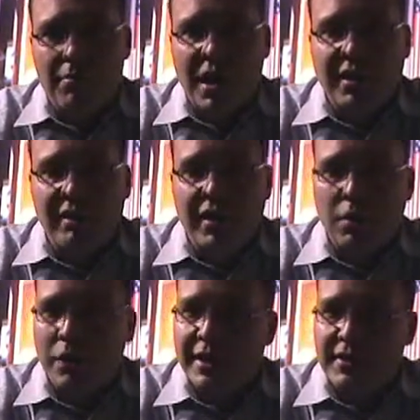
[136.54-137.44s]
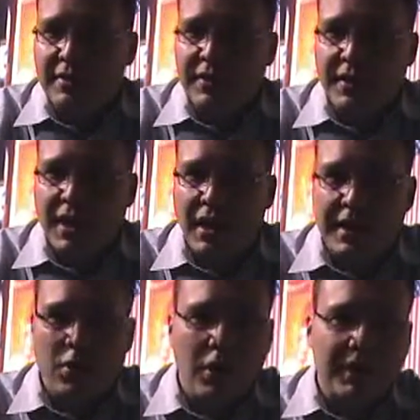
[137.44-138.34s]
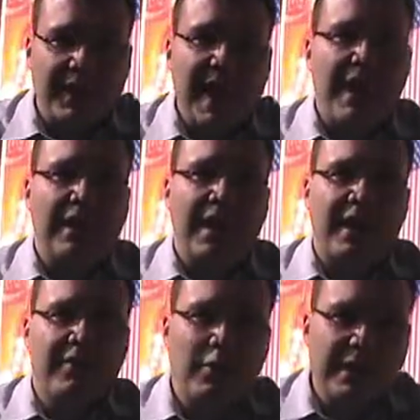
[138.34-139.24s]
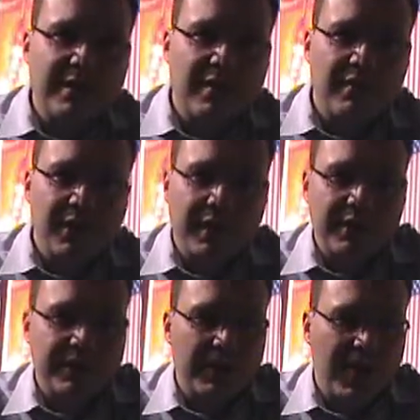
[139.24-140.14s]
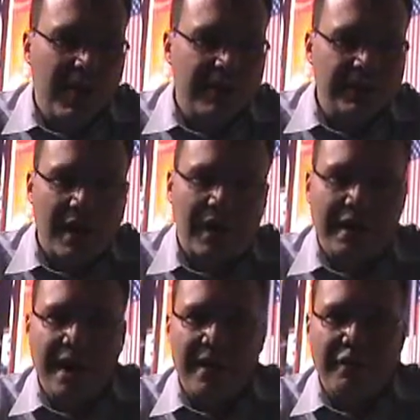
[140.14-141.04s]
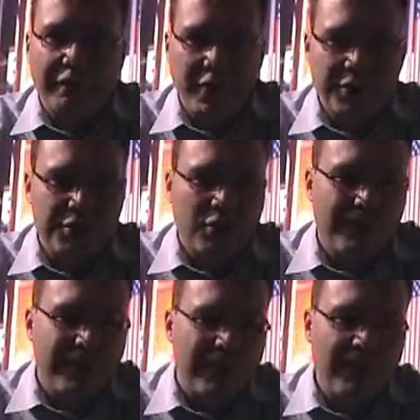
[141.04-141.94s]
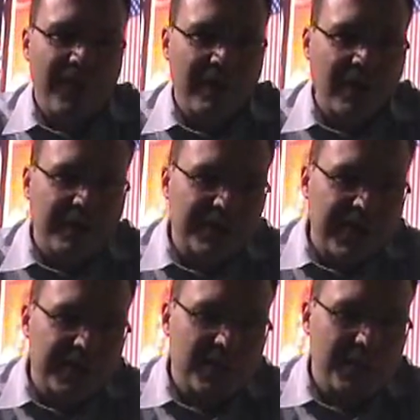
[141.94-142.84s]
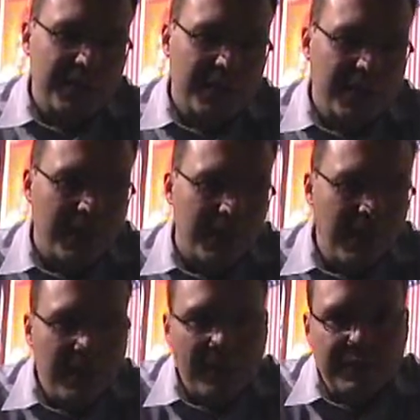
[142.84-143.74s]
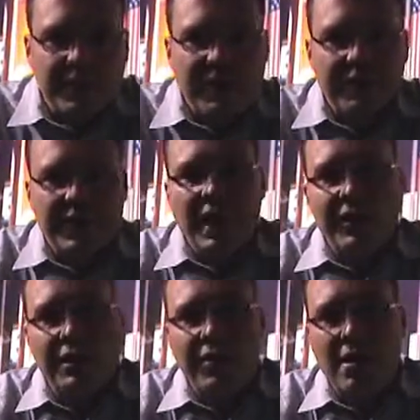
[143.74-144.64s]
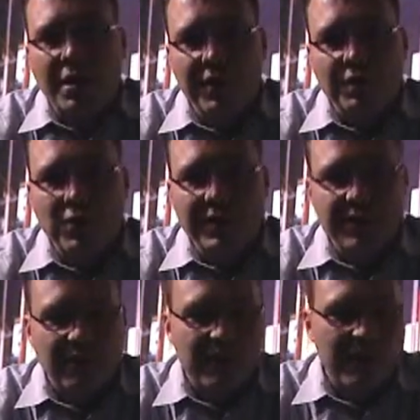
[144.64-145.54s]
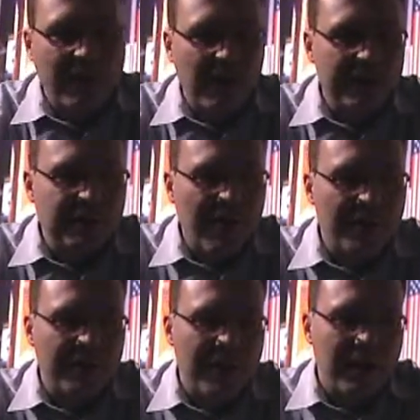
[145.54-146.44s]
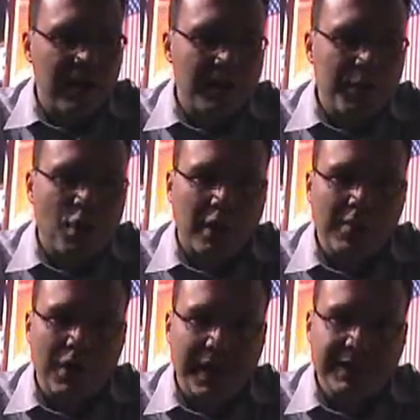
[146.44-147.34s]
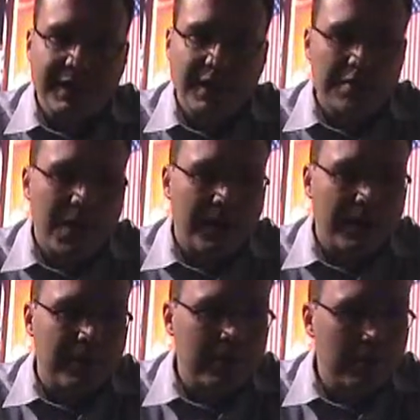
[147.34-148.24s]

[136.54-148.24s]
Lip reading: Montevino White Zinfandel, I call it the Cadillac of white Zinfandels. It's got a lot of fresh strawberry flavor, it's got some acidity. It's definitely not your grandmother's white Zinfandel, it's kind of got a little bit more complexity in body.